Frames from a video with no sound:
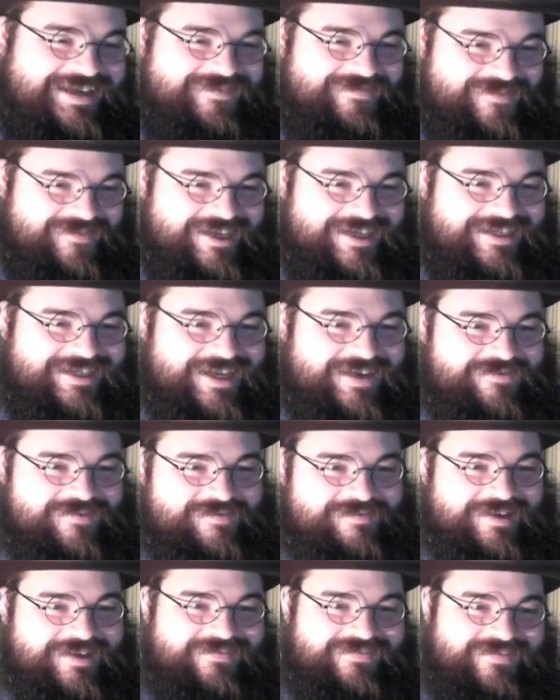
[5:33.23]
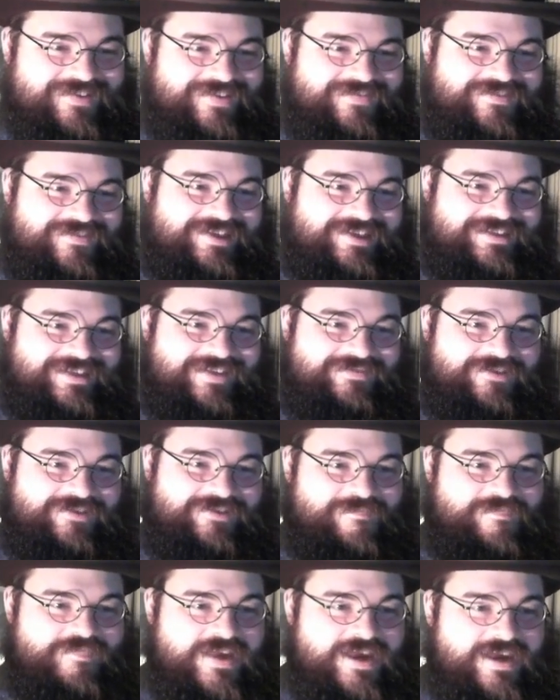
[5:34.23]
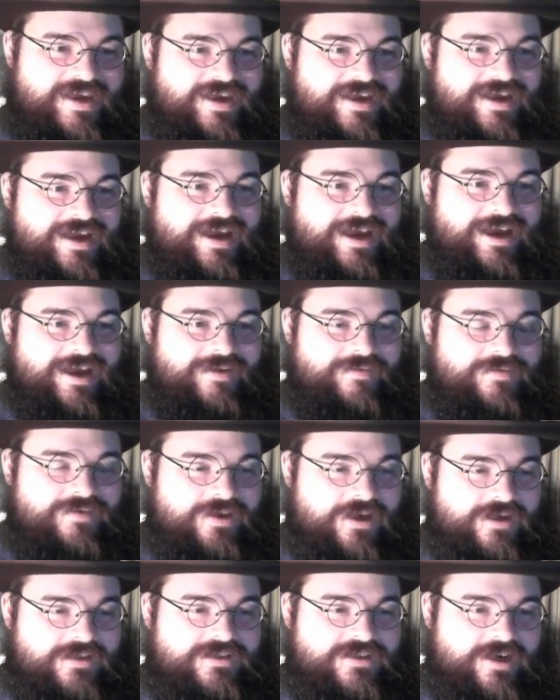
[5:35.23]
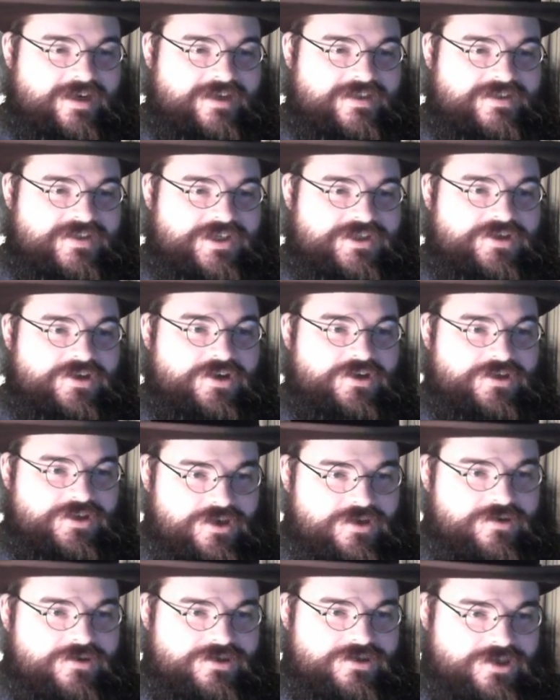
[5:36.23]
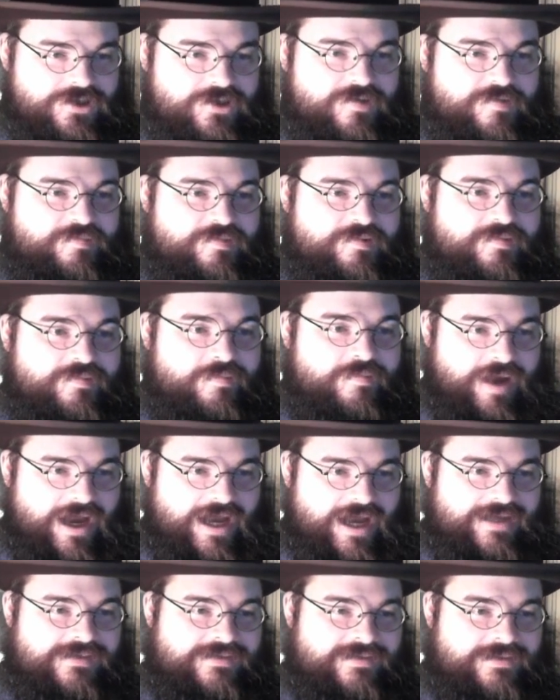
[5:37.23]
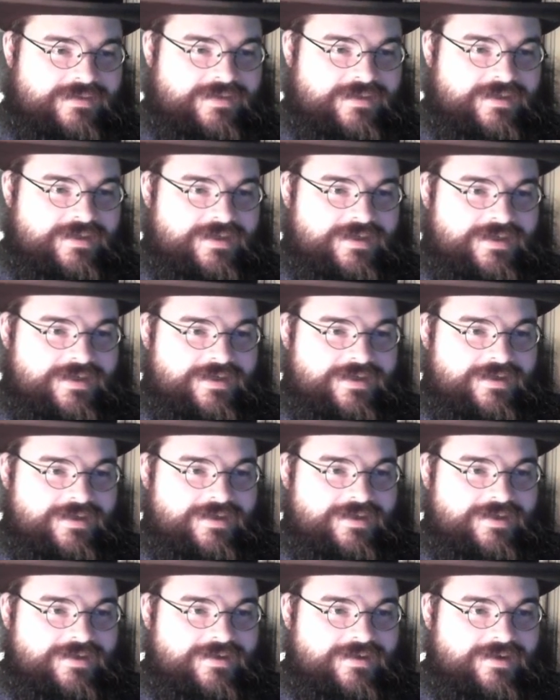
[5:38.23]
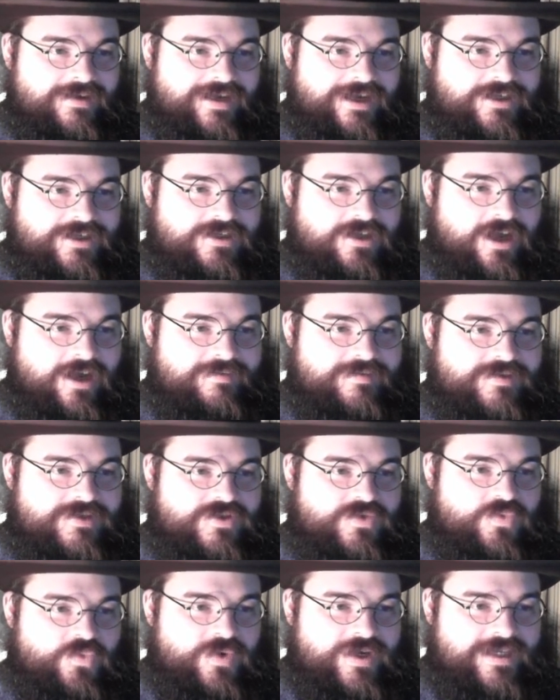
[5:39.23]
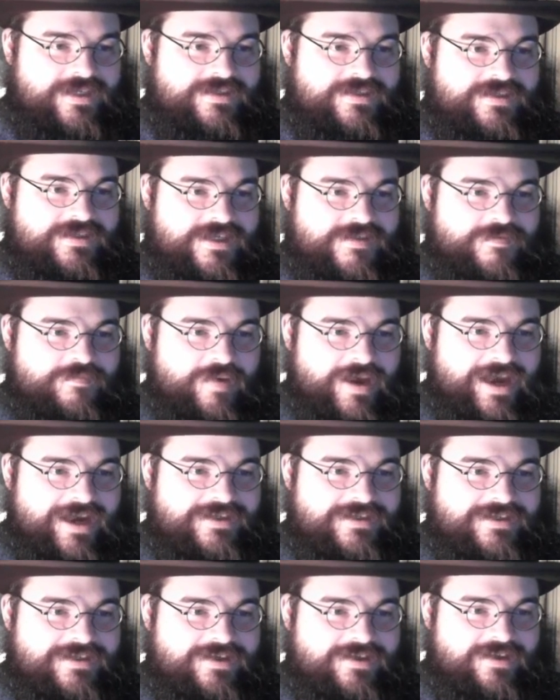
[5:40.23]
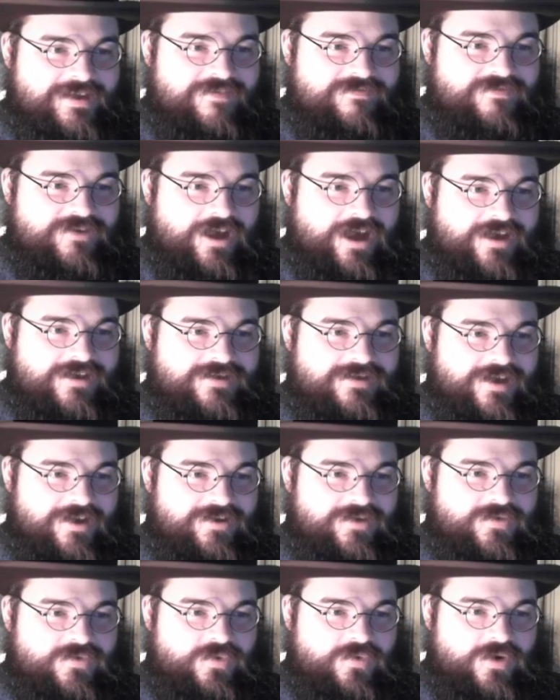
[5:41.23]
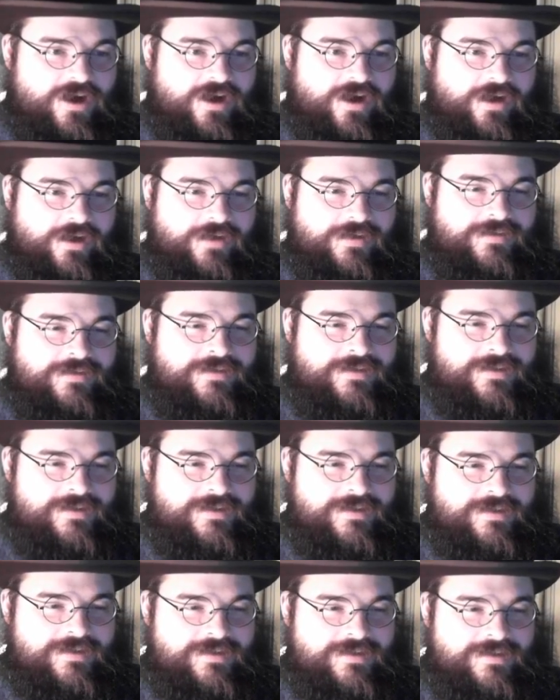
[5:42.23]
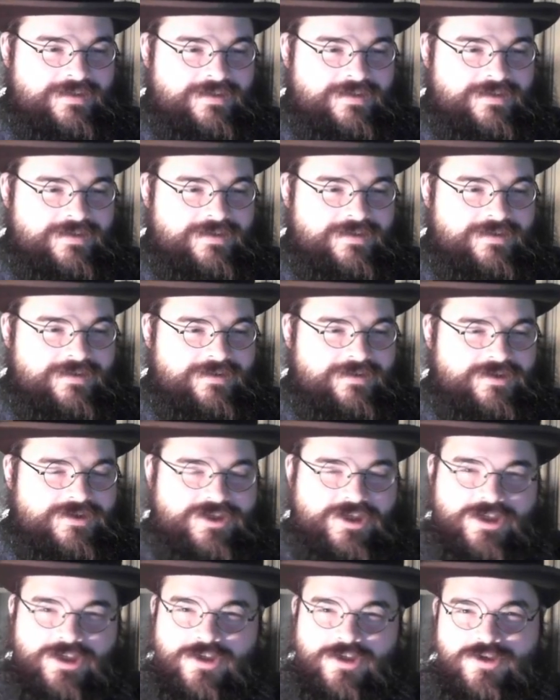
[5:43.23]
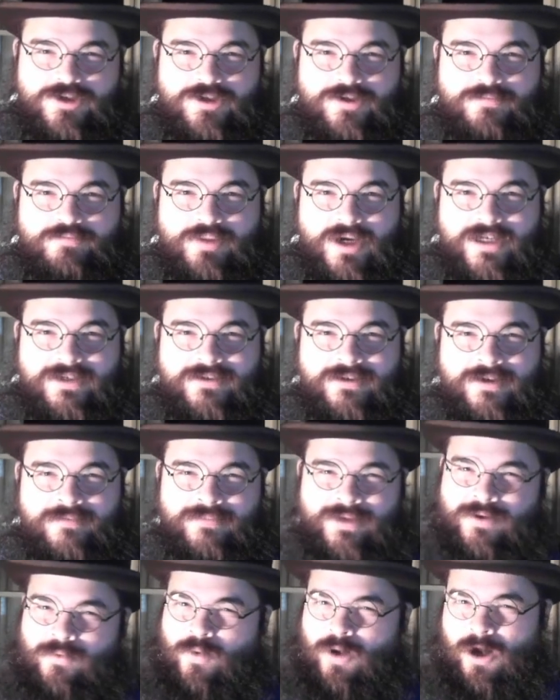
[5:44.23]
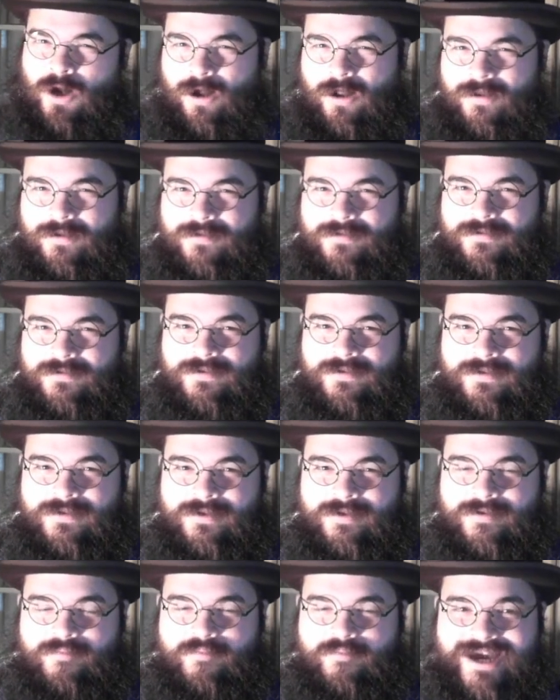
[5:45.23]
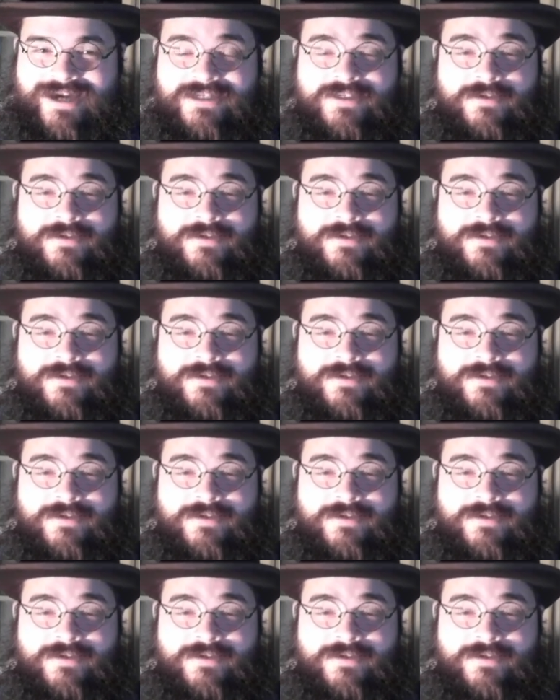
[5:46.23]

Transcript: very clever, my friend. Very clever. Uh, Karna says your YouTube button. Okay, Tom's Win says back to your left ox on the wall. There's a YouTube button on my wall? Back to